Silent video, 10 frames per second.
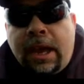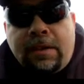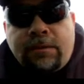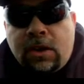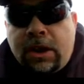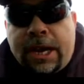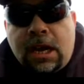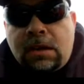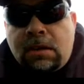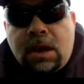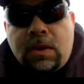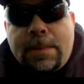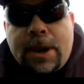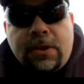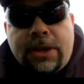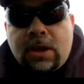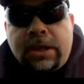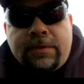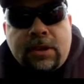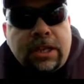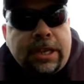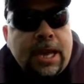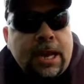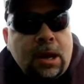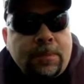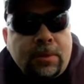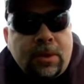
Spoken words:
And for an $800 repair, they couldn't even clean that up.